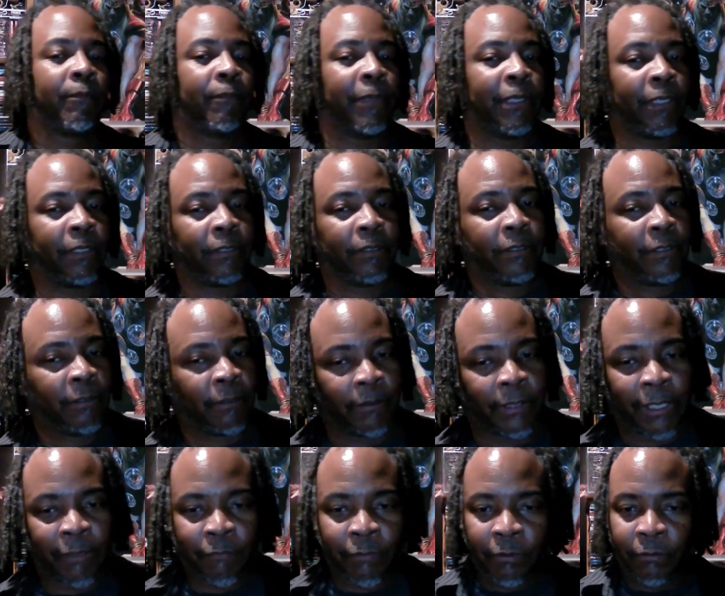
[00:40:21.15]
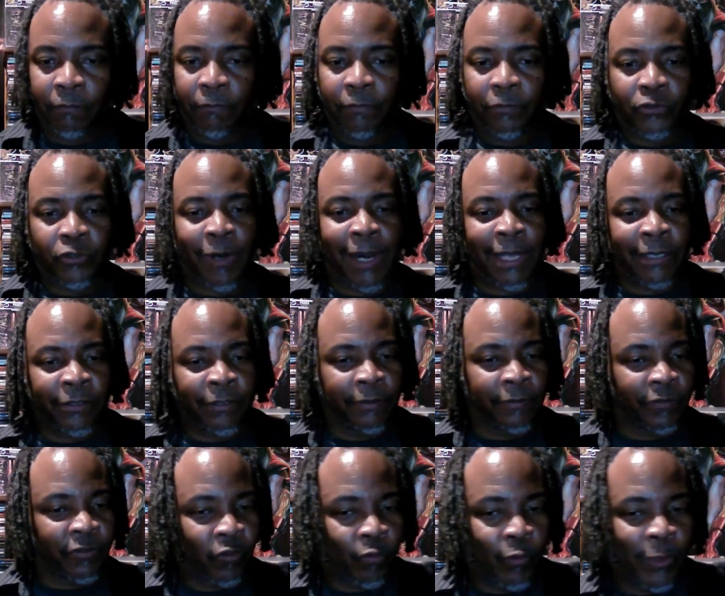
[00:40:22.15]
But, you know, they were trying to
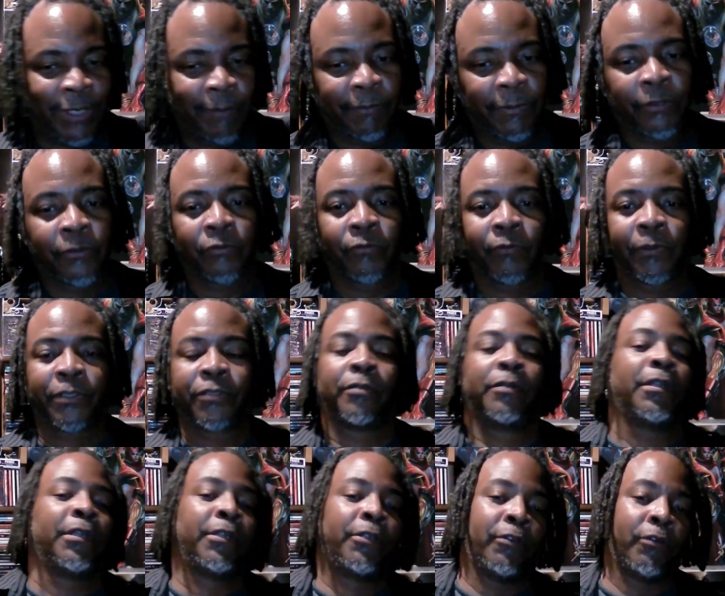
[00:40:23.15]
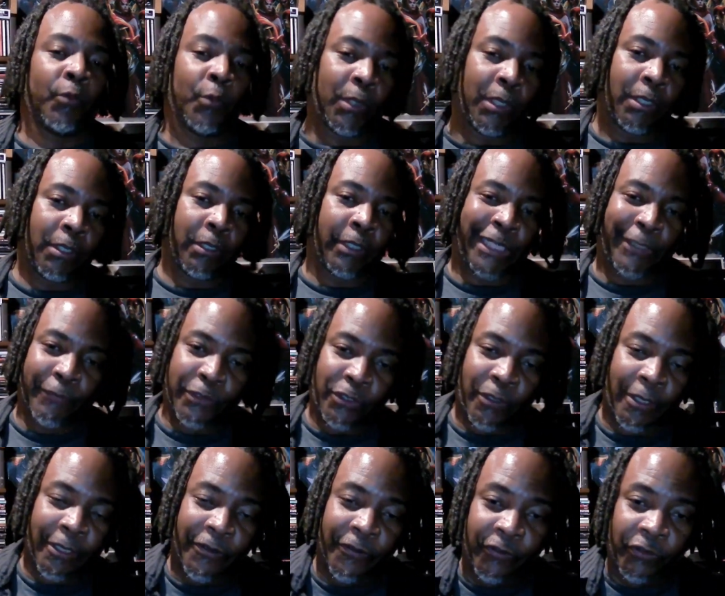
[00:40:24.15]
sweep Little Richard under the rug, and they were
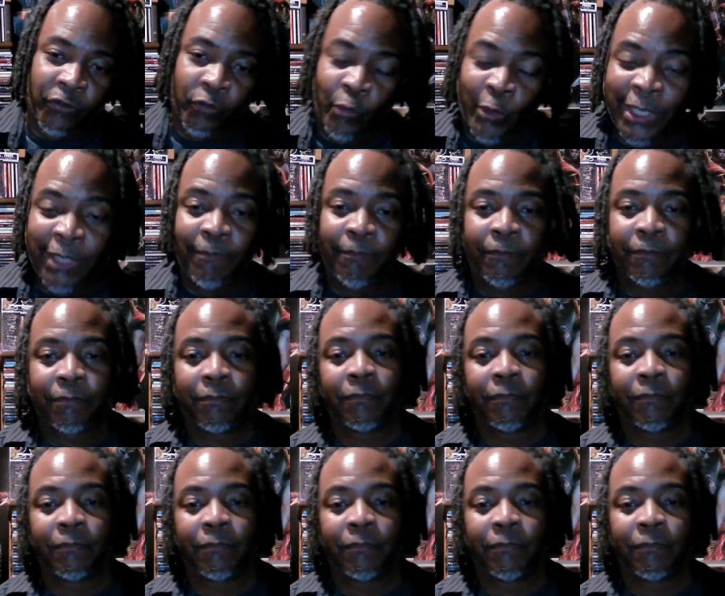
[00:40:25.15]
trying to sweep